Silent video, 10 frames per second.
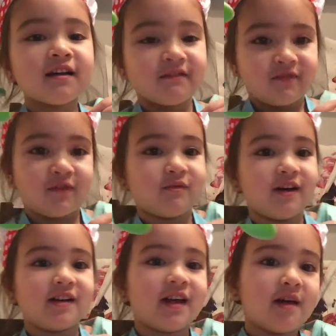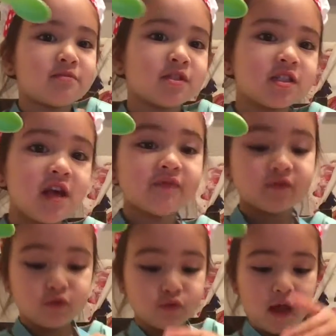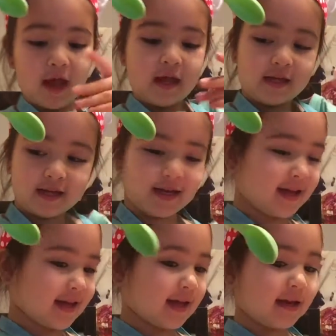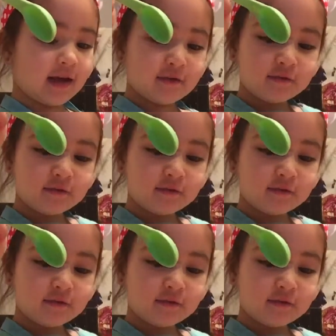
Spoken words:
everyone, I'm a chef today, and I'm